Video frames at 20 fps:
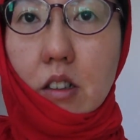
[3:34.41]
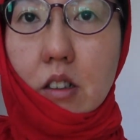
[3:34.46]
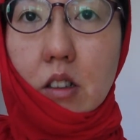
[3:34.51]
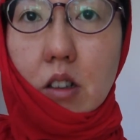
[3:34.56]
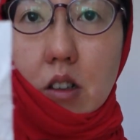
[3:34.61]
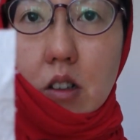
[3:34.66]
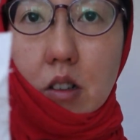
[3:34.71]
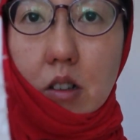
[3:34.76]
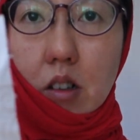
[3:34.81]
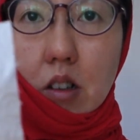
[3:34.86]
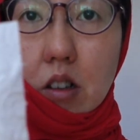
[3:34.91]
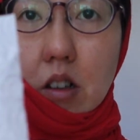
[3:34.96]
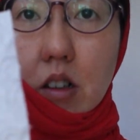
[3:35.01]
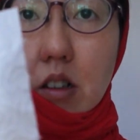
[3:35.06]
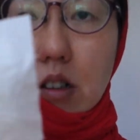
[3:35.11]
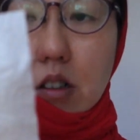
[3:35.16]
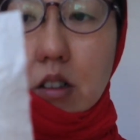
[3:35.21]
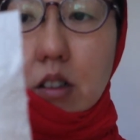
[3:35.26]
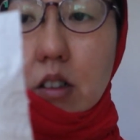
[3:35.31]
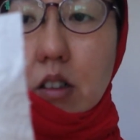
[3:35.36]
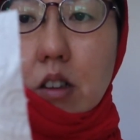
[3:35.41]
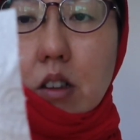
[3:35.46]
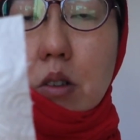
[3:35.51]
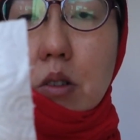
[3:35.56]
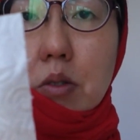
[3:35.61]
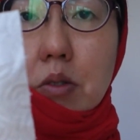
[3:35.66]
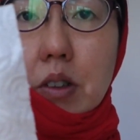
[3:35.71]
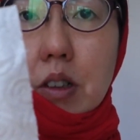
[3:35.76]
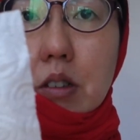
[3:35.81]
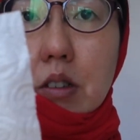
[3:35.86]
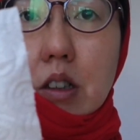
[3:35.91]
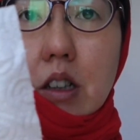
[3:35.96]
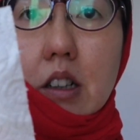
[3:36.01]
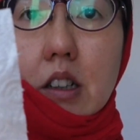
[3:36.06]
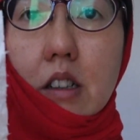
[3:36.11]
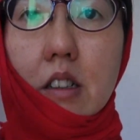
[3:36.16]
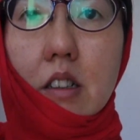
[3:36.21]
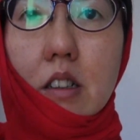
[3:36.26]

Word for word: the new filter